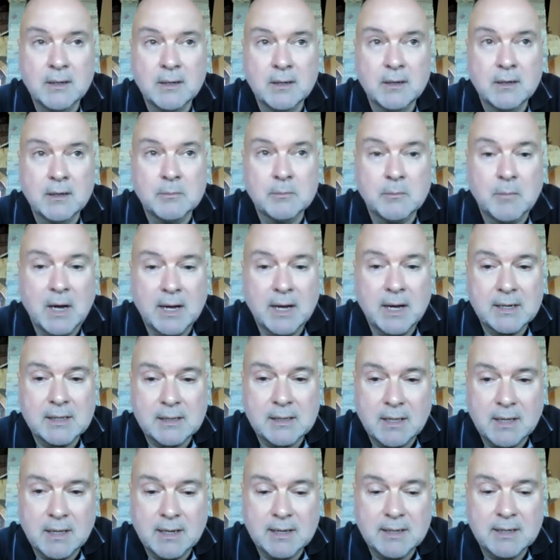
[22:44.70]
my
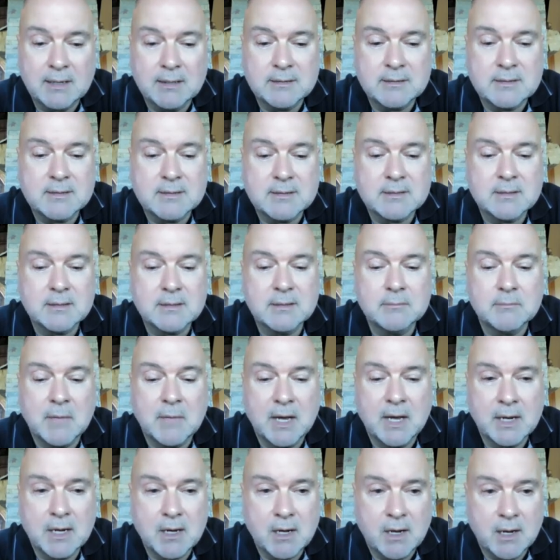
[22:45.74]
clients,
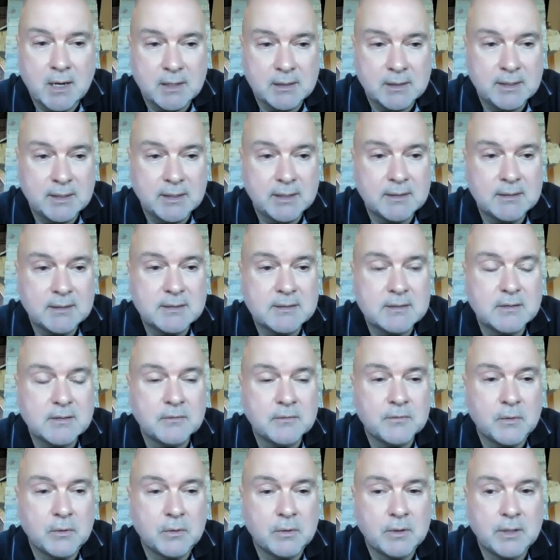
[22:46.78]
my colleagues to
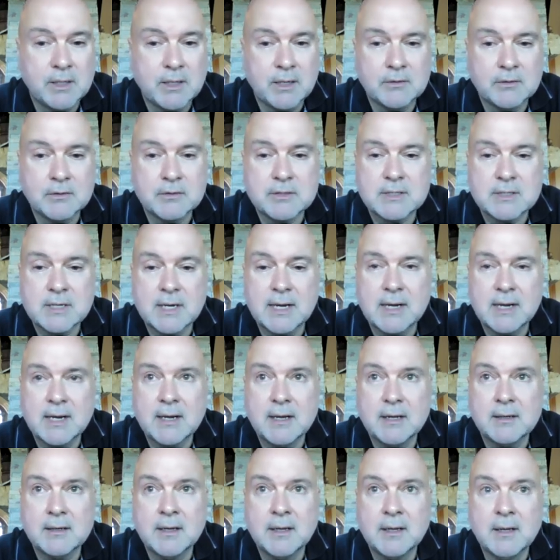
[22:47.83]
fully
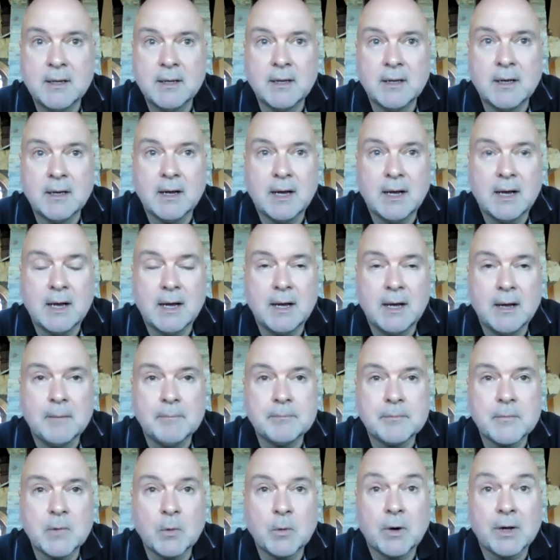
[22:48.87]
understand.
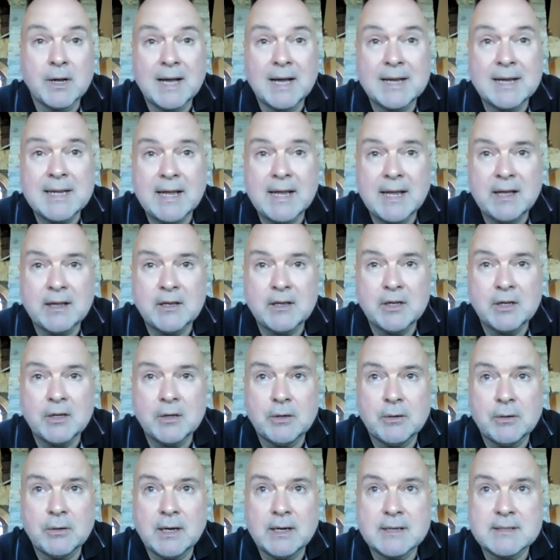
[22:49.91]
What I can't
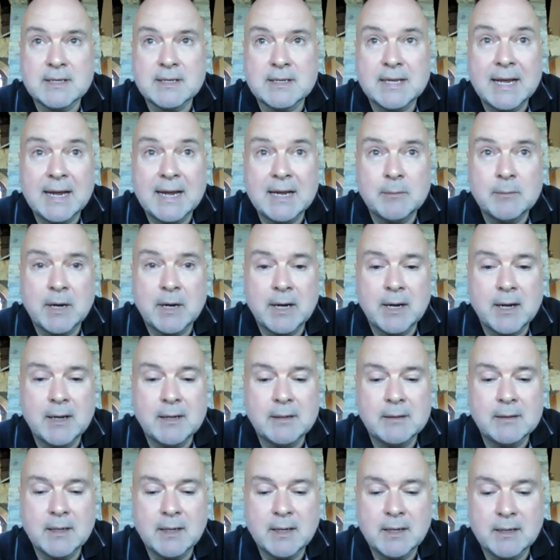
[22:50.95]
do as a gay
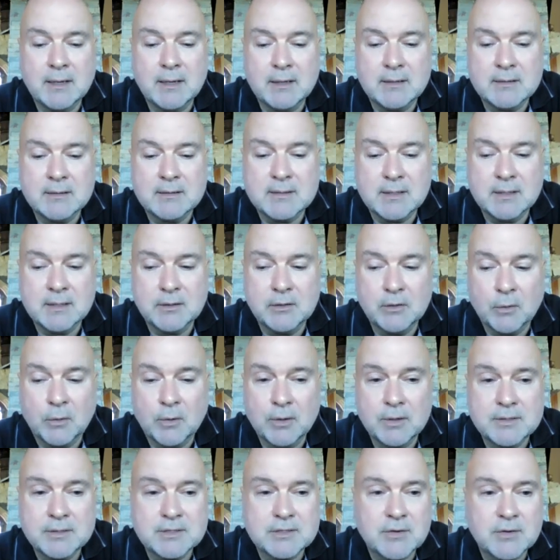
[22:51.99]
man is
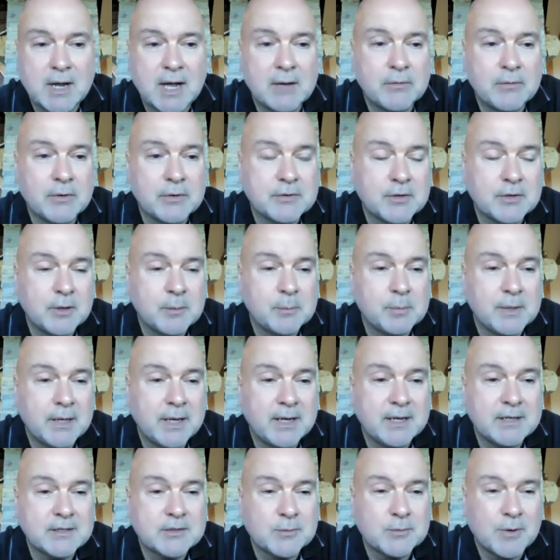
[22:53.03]
endorse travel to a
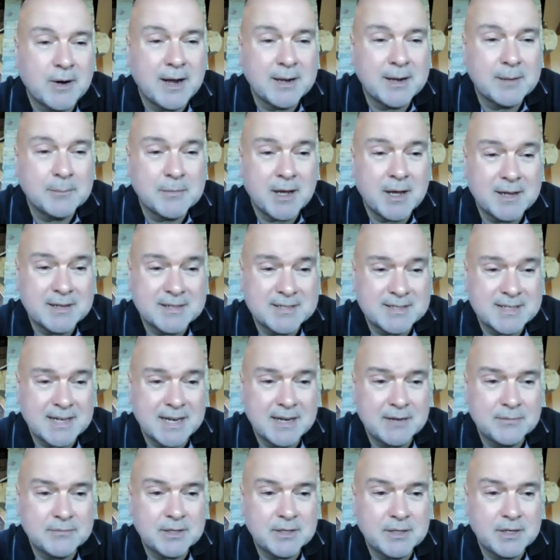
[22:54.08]
place where I am not
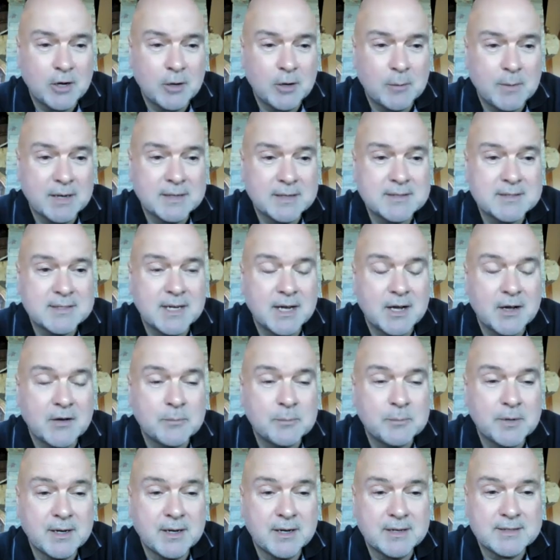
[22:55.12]
safe to go myself
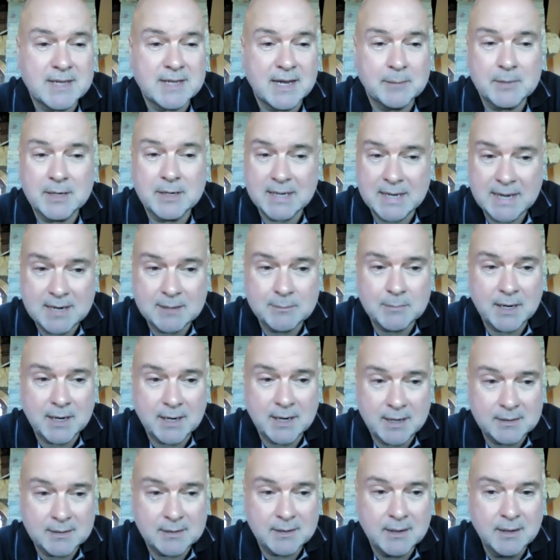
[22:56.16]
because I'm a gay
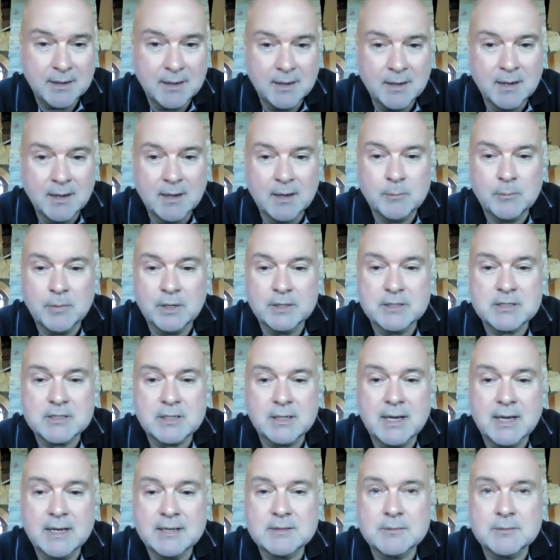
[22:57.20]
man, much
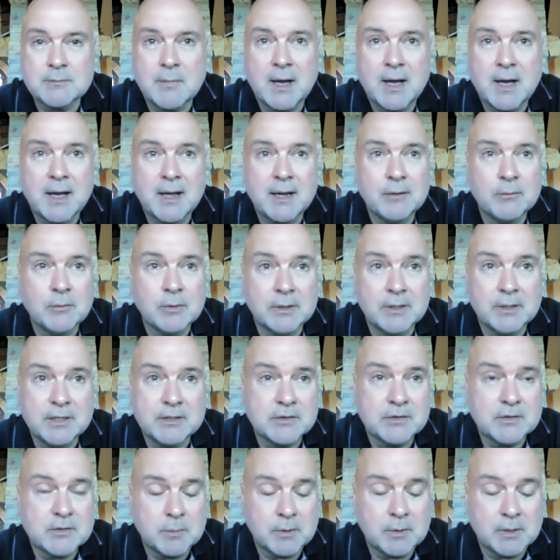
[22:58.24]
less my
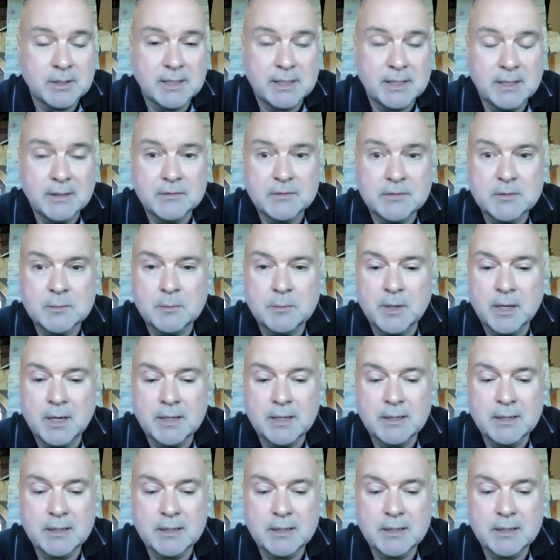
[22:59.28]
religious beliefs. But